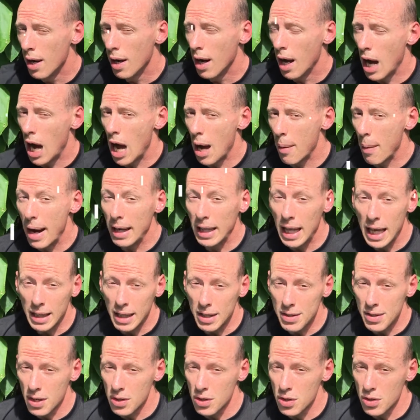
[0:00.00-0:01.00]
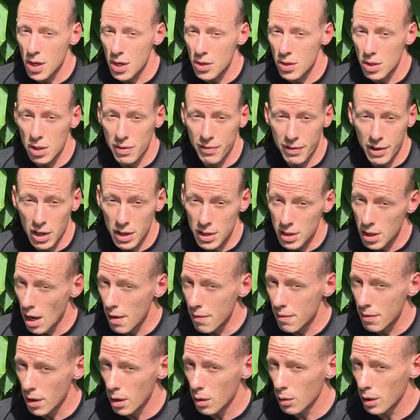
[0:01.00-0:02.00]
I like these exercises. They're very
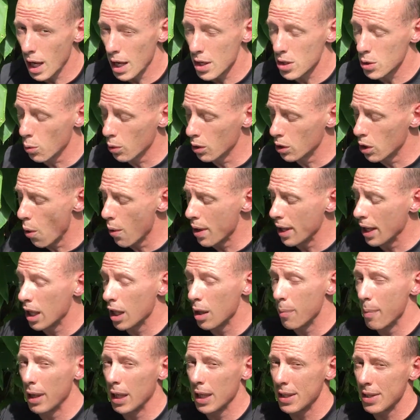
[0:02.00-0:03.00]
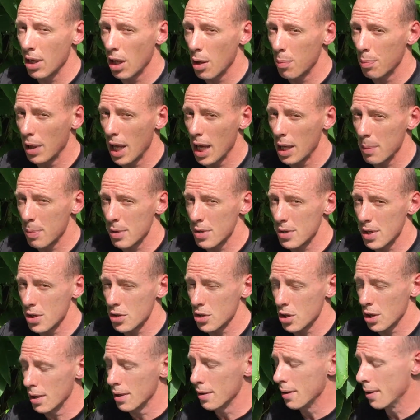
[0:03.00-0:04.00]
tough though. Okay, so we're going into the military plank
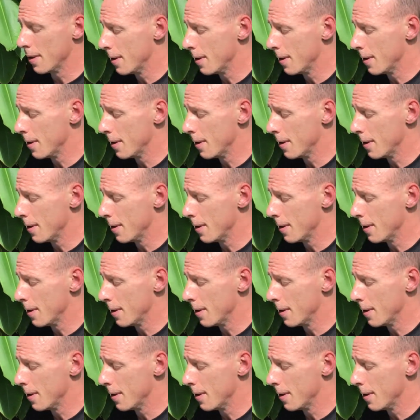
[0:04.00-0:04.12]
position.